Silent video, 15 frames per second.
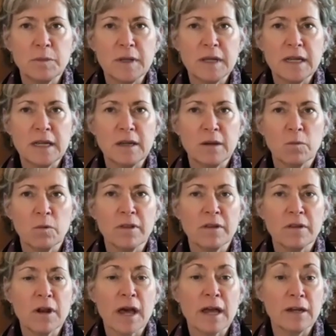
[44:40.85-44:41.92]
be with
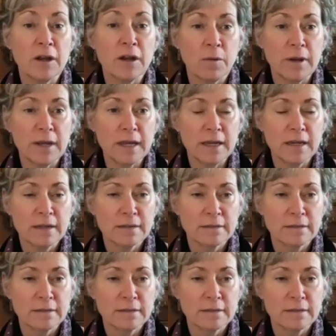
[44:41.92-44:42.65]
not knowing